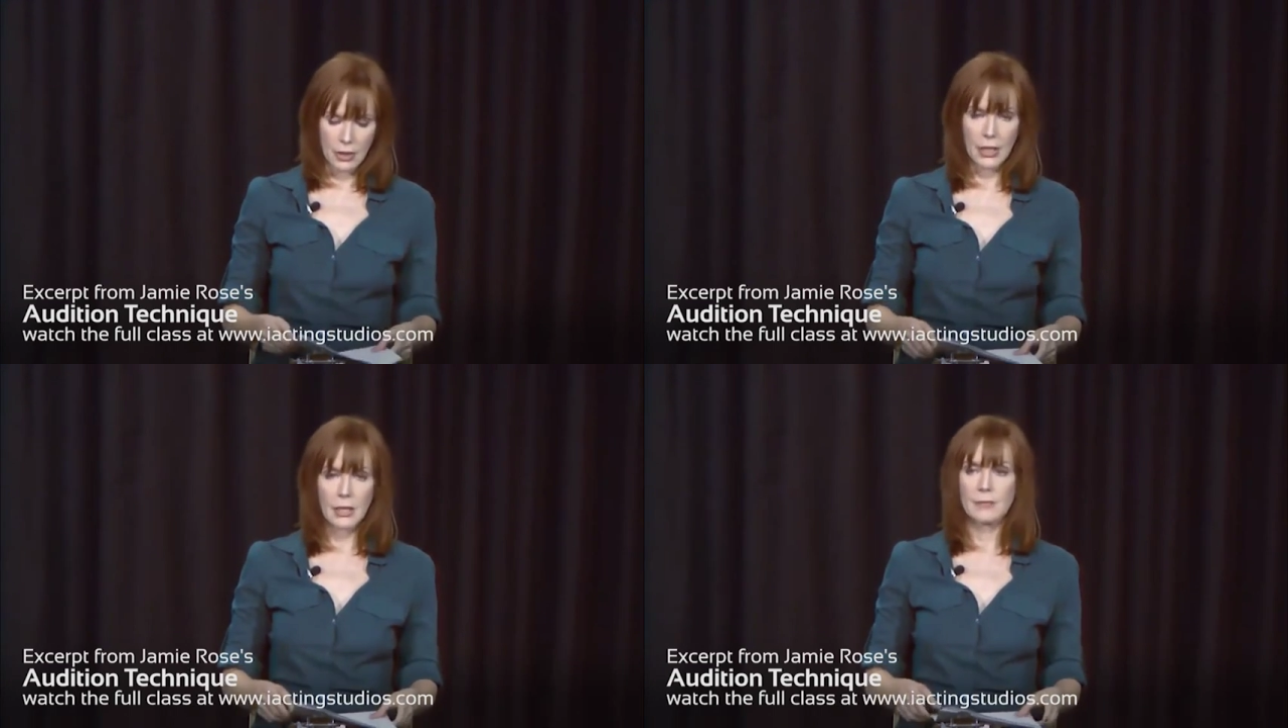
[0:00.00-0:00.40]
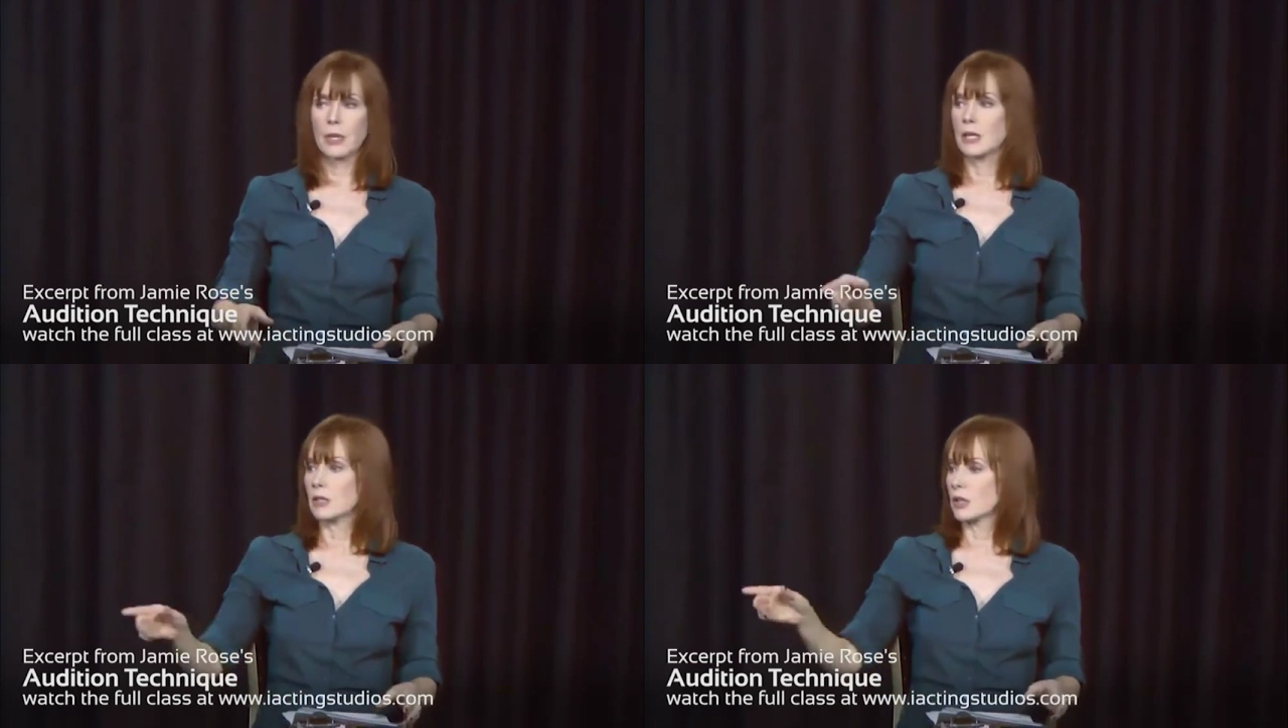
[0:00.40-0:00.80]
Okay,
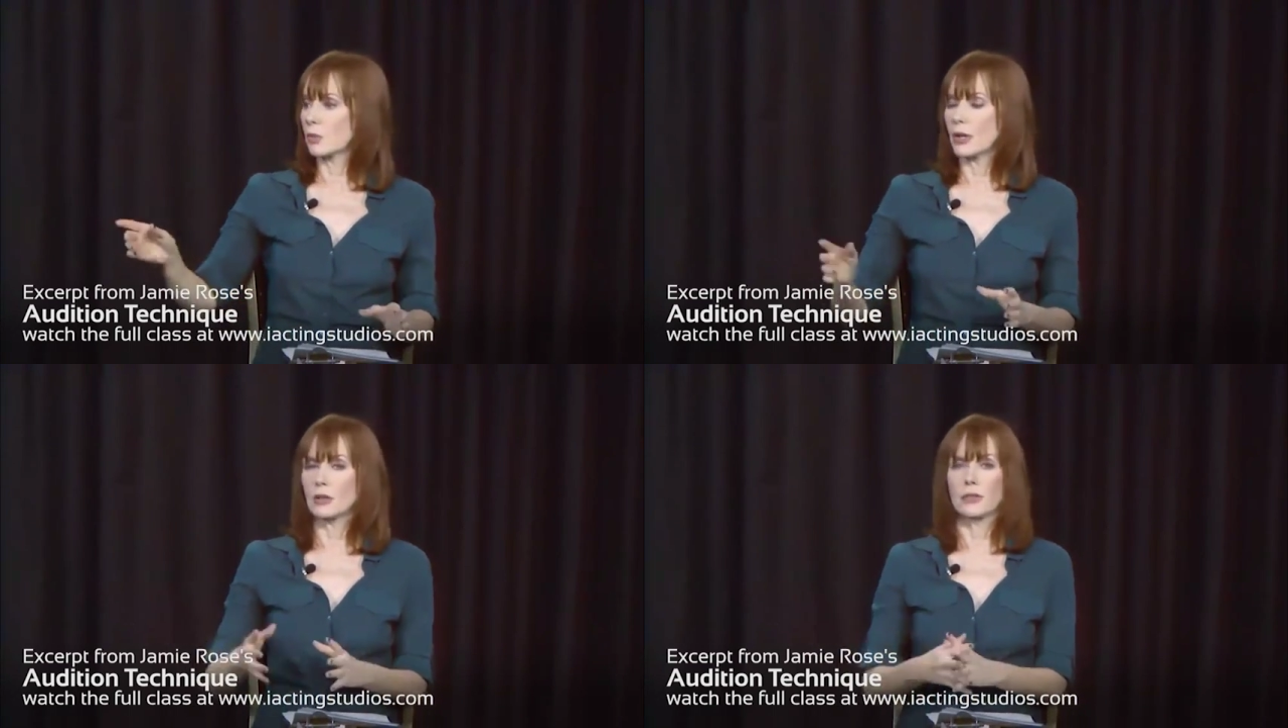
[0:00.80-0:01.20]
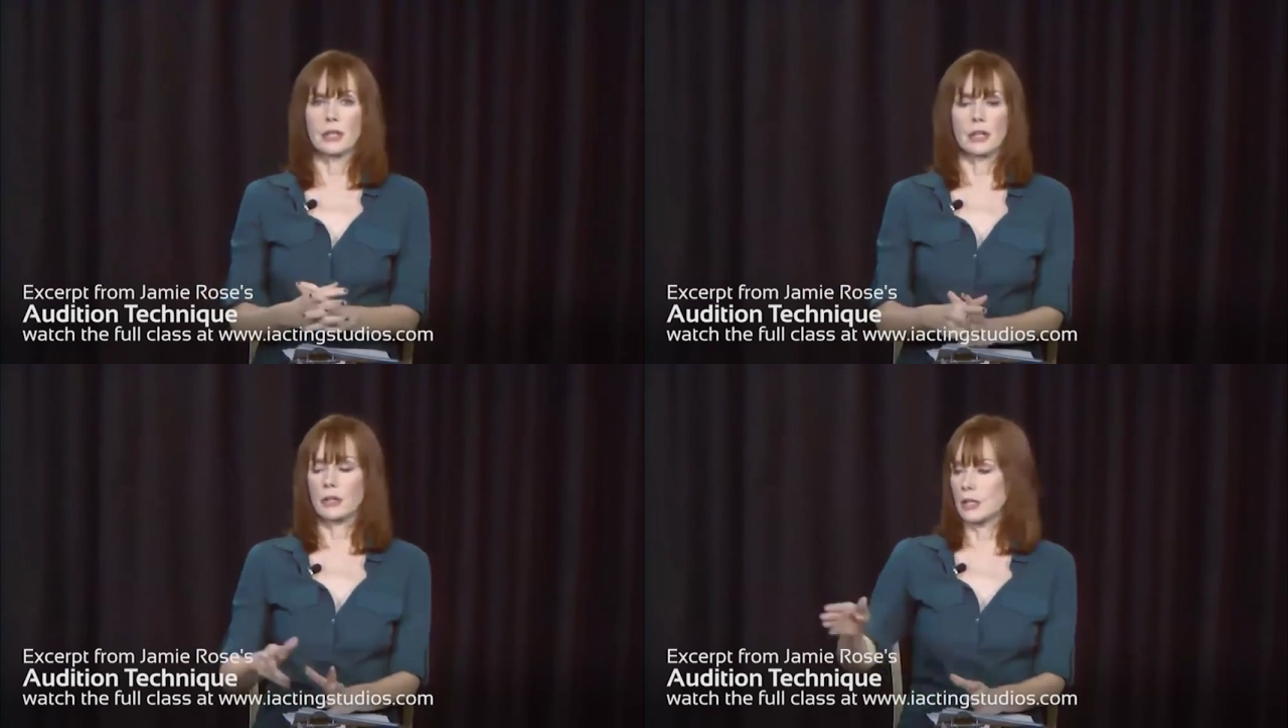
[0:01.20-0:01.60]
now go wait over
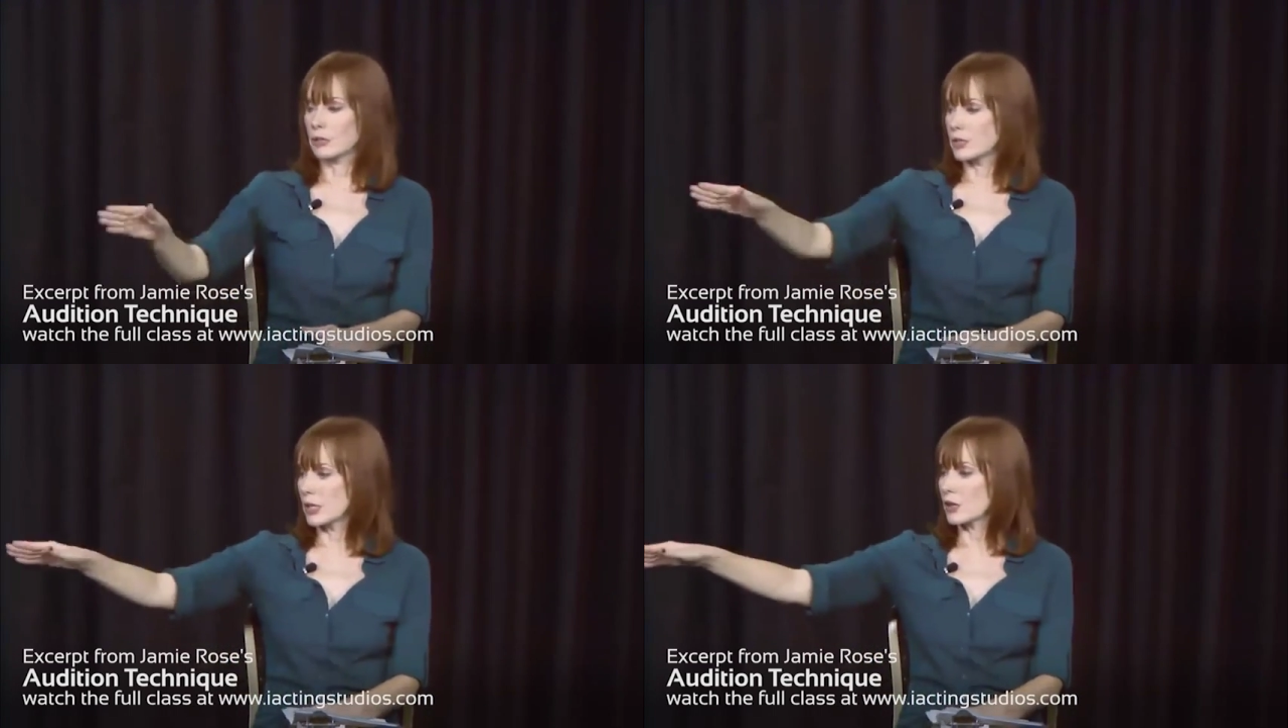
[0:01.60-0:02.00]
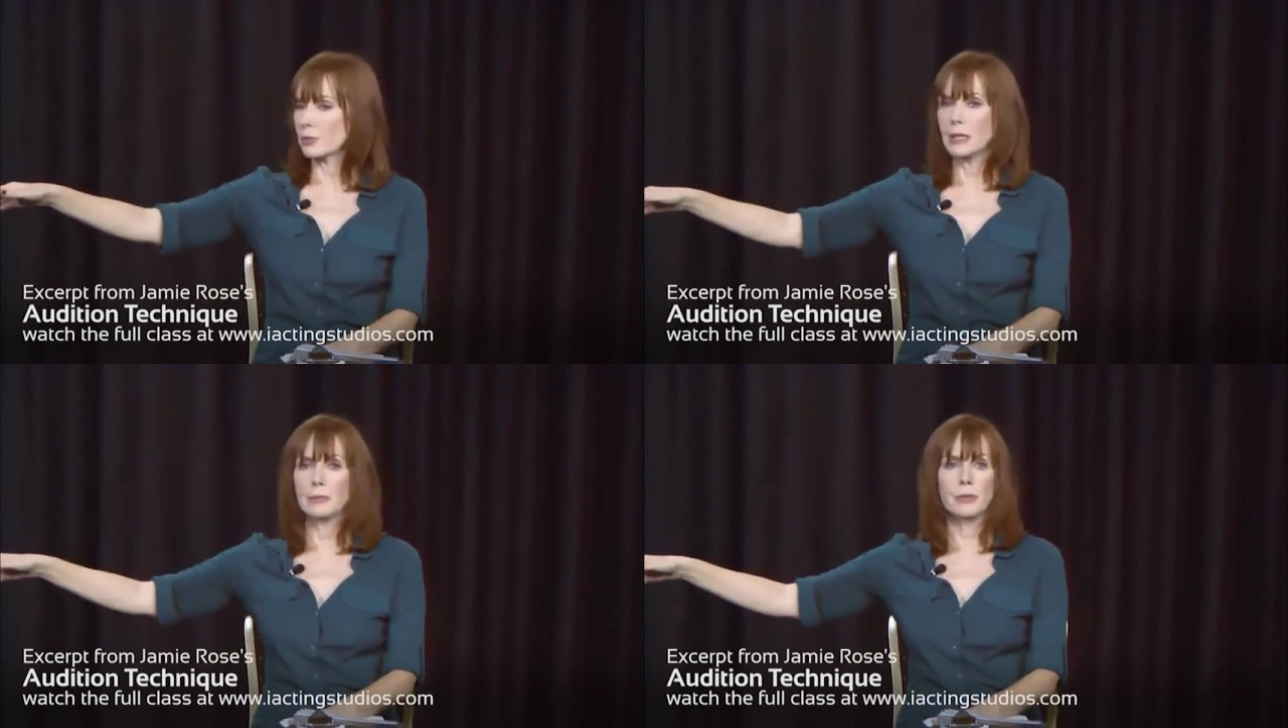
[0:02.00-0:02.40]
there, and here's the other
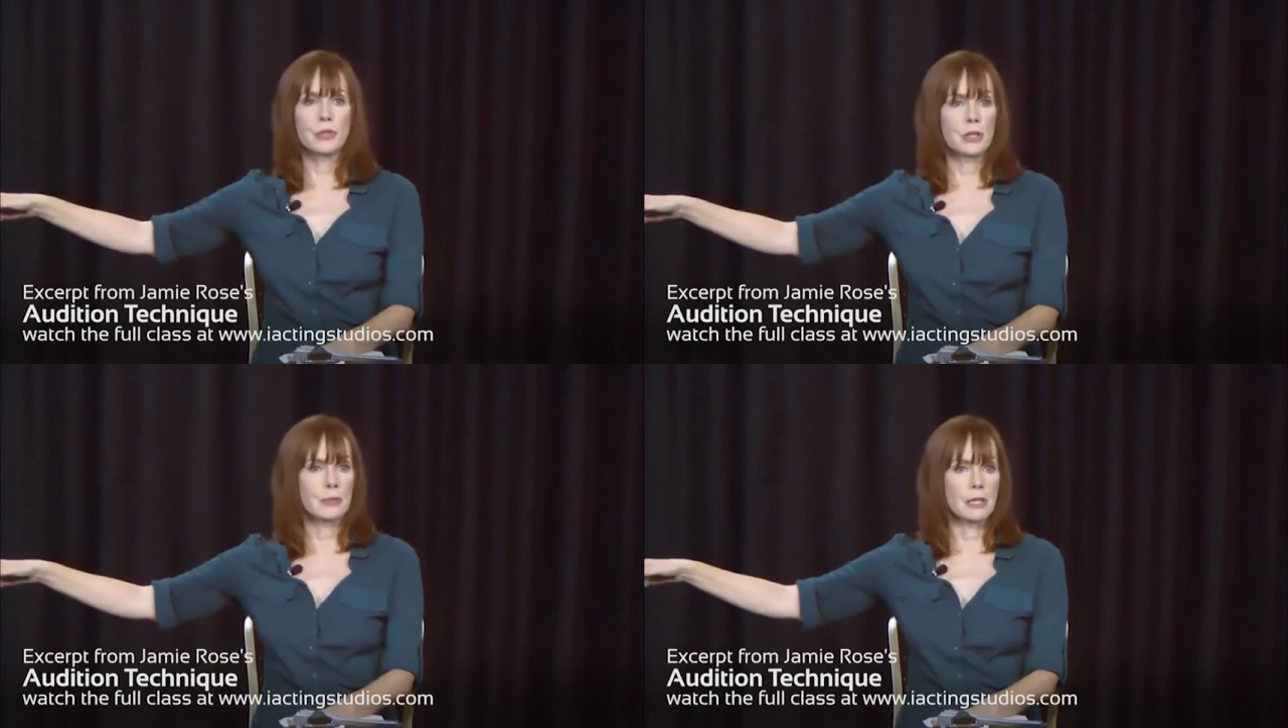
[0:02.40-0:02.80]
people you're going to